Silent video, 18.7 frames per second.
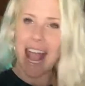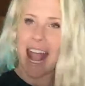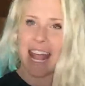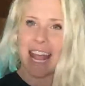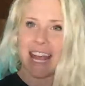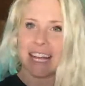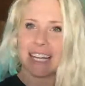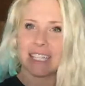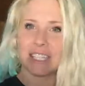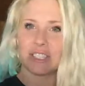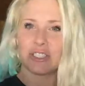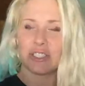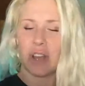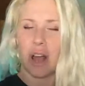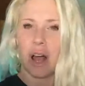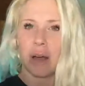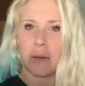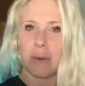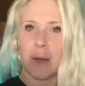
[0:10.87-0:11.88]
and
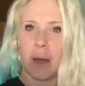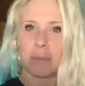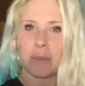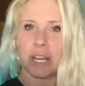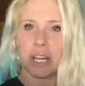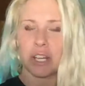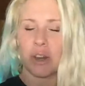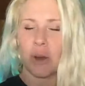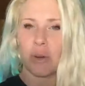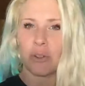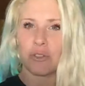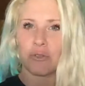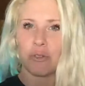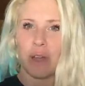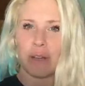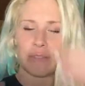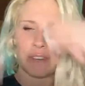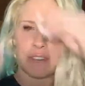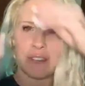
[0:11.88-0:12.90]
I'll, I'm gonna go
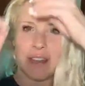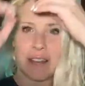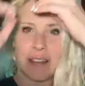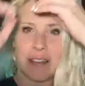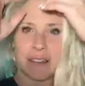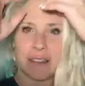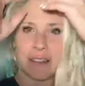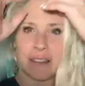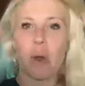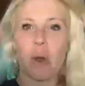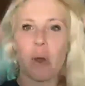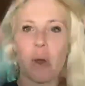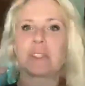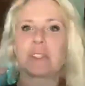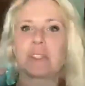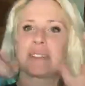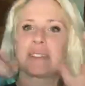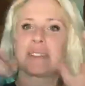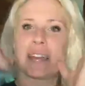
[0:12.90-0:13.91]
through everything and then I'll
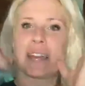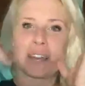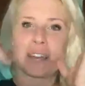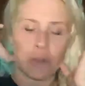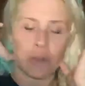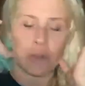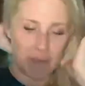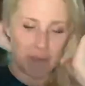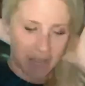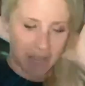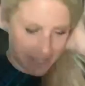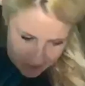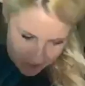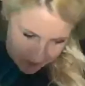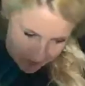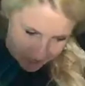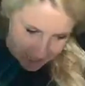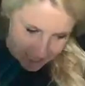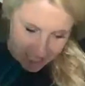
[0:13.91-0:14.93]
post it later because
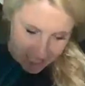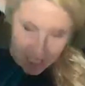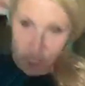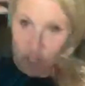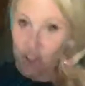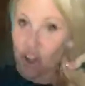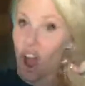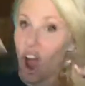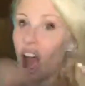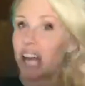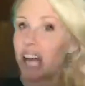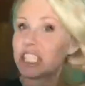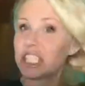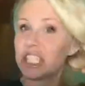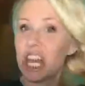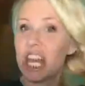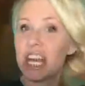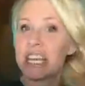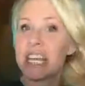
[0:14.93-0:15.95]
I did not
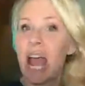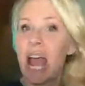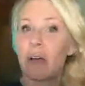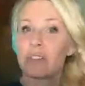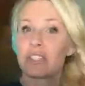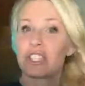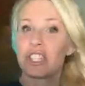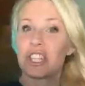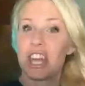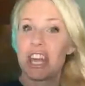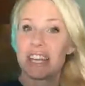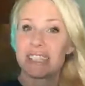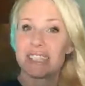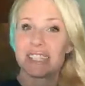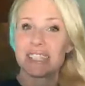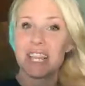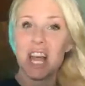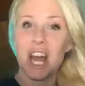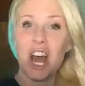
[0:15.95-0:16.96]
announce this.